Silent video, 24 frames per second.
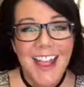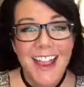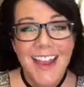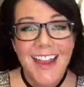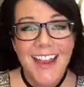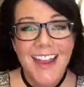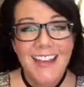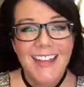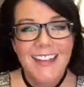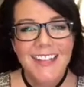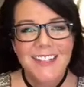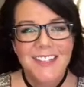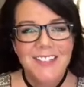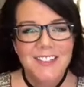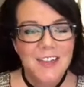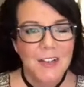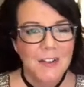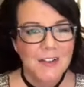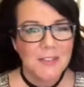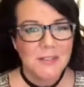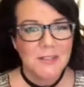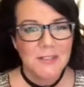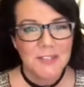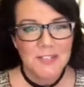Hey, it's
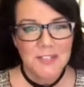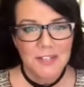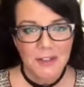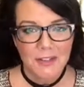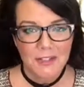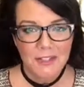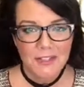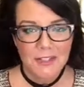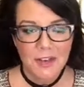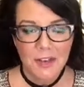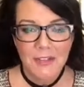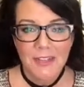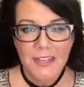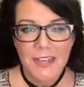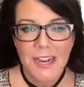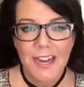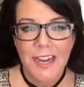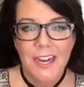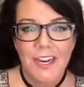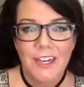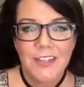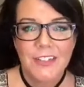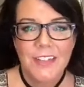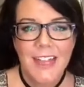Shelly with Shelly Charlotte
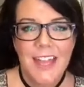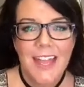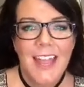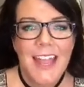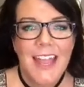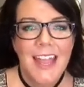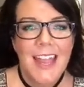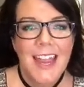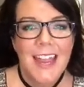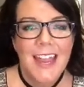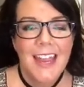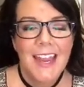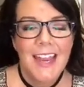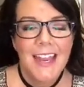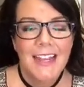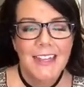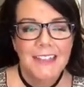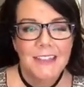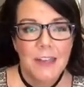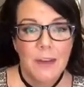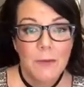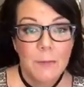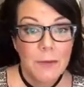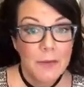Hair,
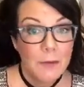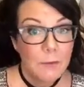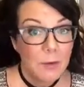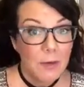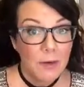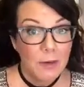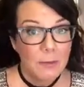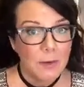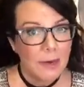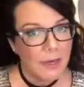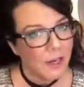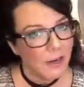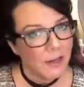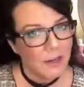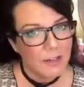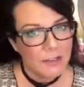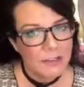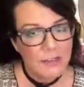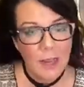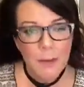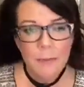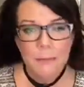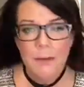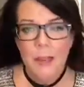and I've been wearing my hair in a
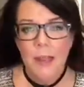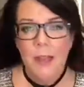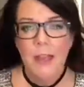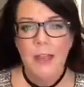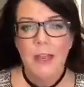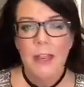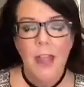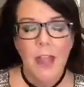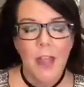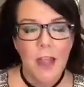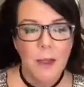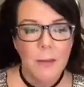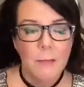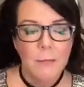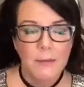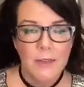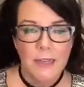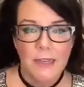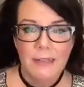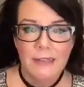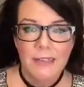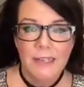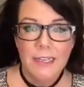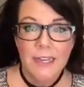top knot
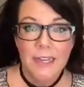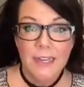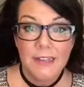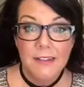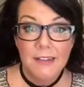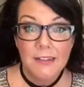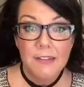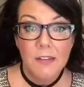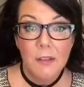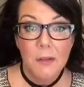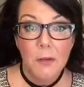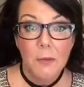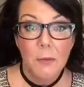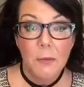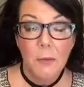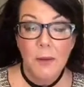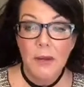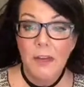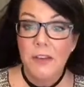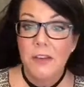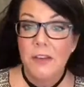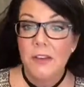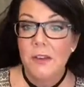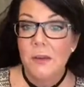lately, and so I
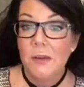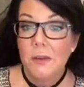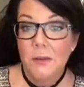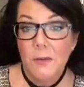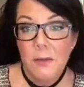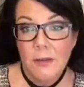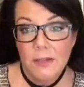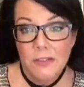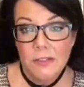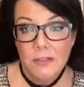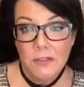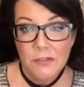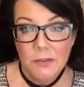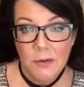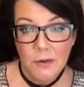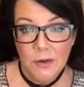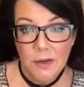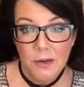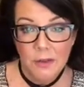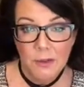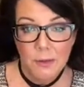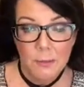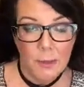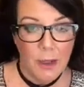wanted to do a quick
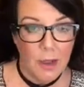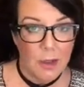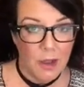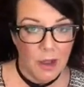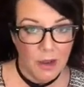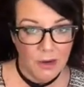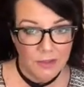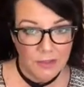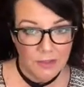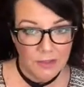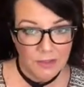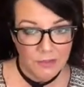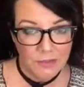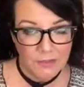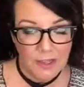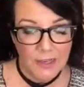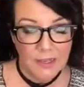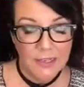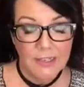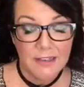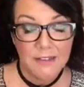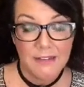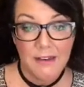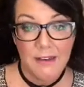tutorial about how to do
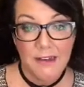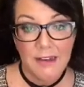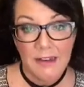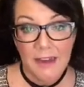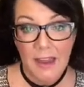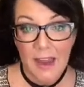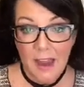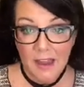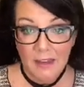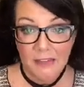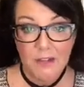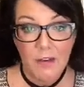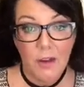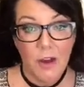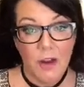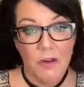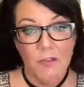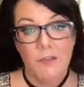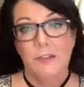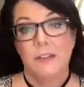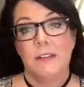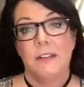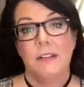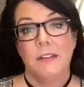that because I get asked
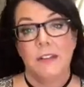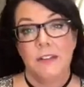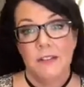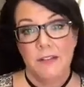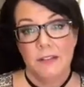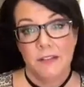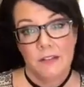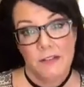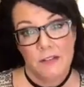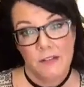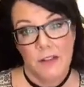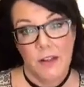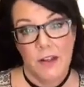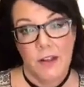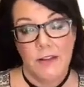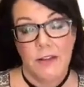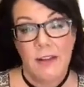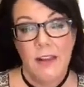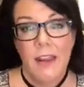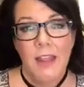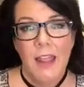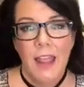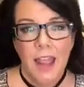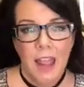often in the
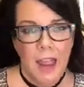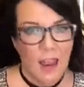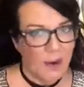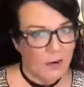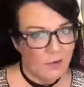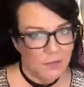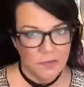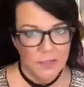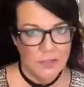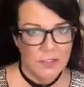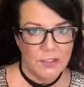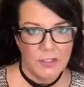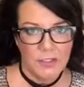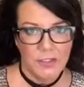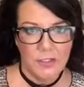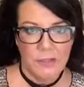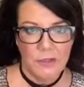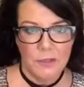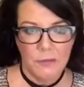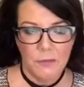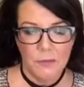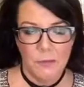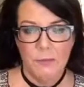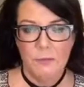salon, how do
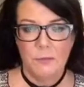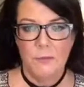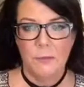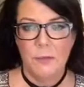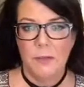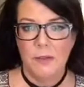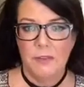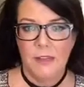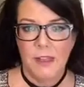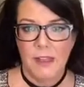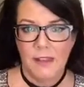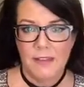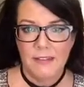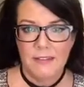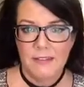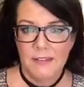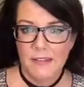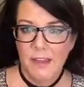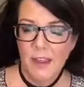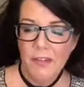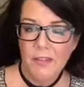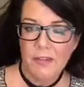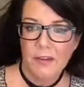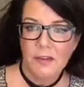you put that
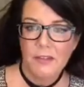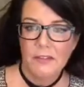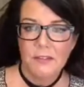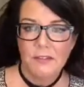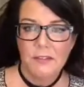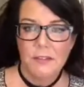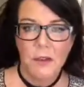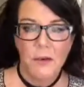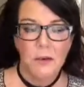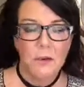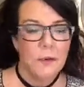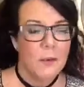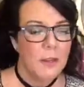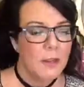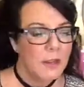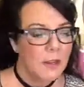together? So